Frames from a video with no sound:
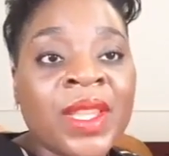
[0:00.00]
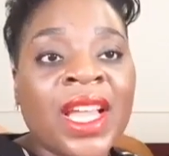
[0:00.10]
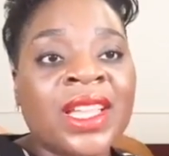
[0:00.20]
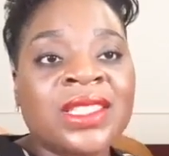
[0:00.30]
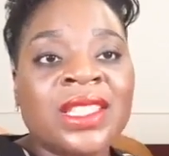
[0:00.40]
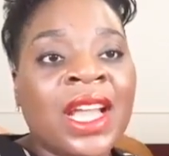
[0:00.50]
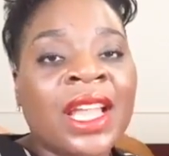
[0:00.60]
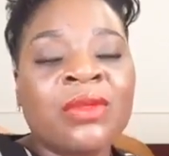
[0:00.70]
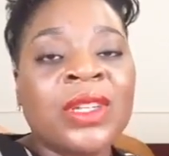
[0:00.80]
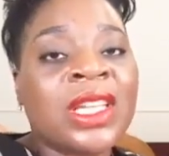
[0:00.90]
and I
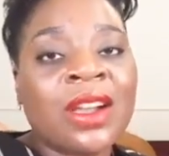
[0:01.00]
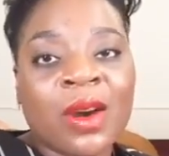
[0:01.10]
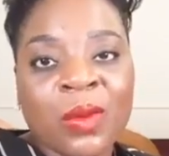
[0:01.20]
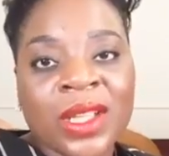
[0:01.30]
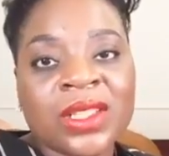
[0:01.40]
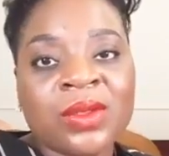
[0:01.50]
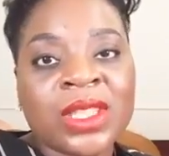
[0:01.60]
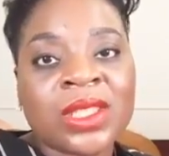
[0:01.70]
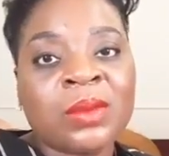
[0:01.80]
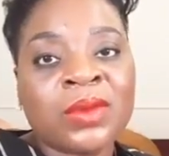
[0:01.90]
really can't wait to read
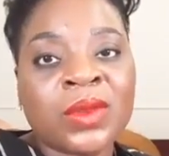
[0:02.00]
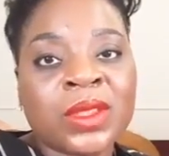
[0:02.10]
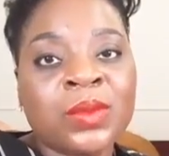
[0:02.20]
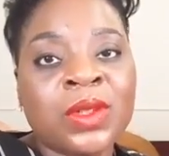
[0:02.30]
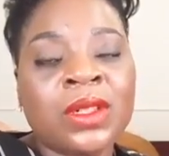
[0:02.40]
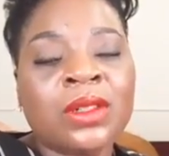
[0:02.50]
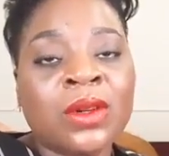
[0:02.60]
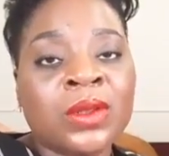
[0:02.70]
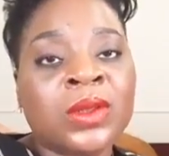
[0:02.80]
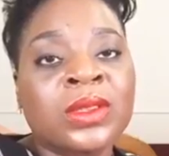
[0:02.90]
some of those books,
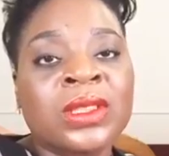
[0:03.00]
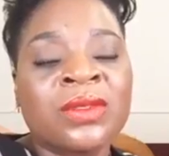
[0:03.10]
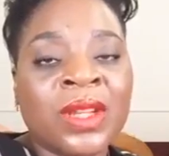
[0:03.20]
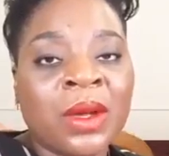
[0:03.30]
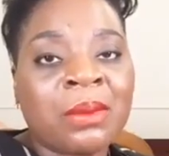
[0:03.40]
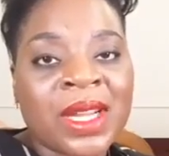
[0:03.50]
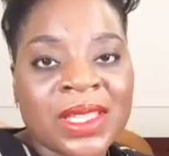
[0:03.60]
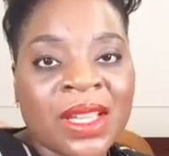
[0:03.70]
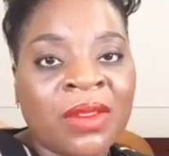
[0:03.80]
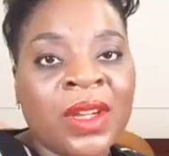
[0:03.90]
also to develop
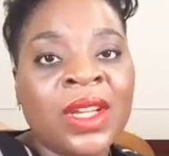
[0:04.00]
myself,